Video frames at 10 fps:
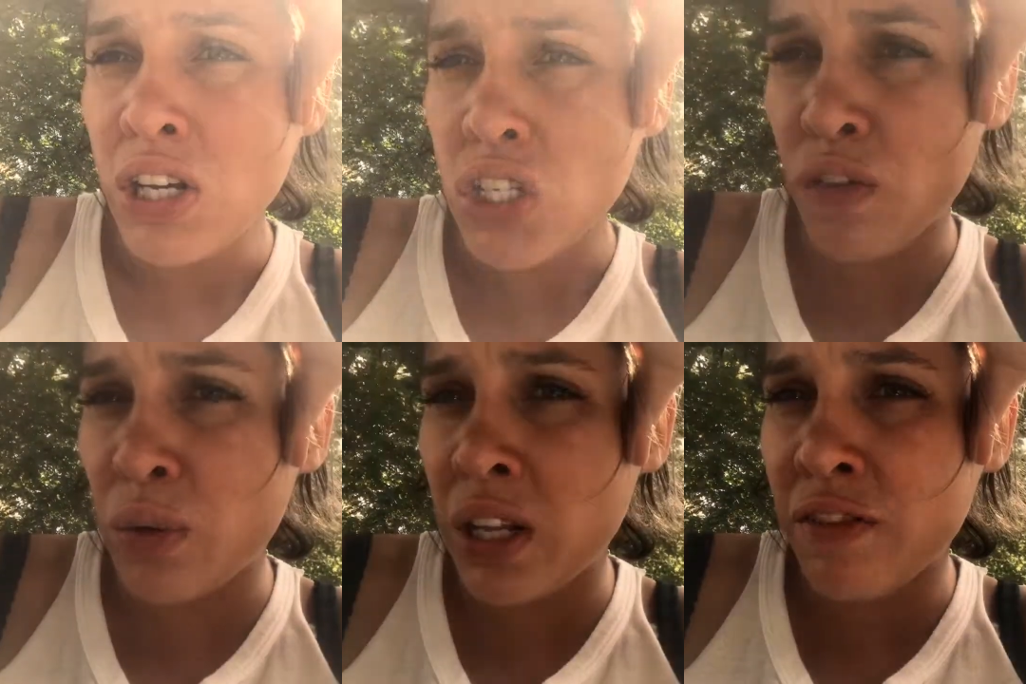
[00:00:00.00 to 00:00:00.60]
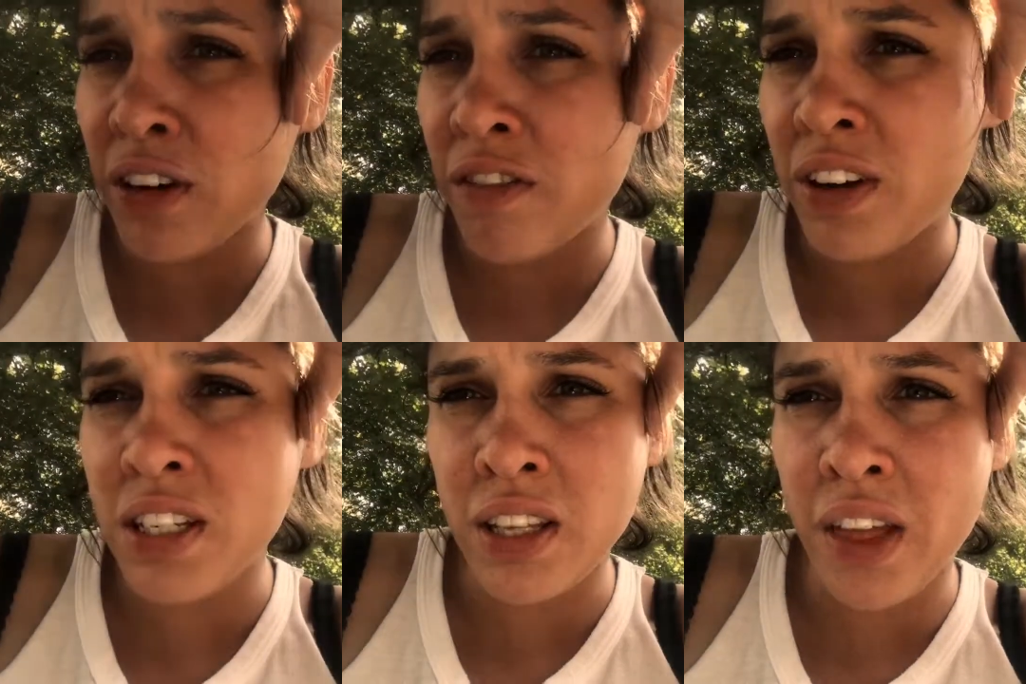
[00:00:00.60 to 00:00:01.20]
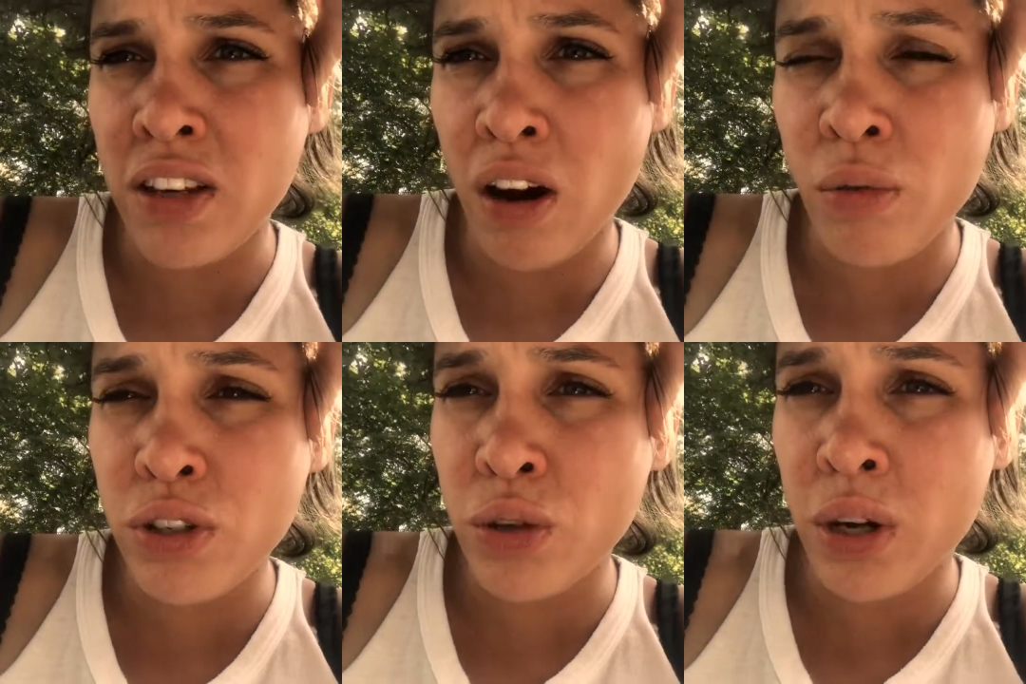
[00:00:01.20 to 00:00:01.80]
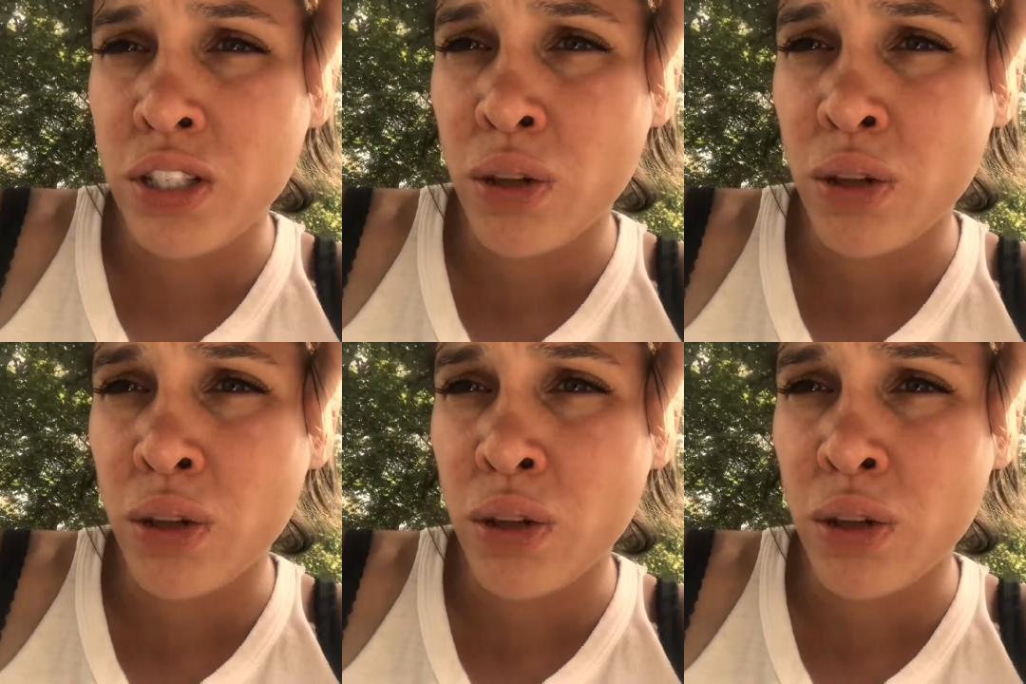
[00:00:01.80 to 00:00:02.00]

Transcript: So if you need it for a visa, they don't do it.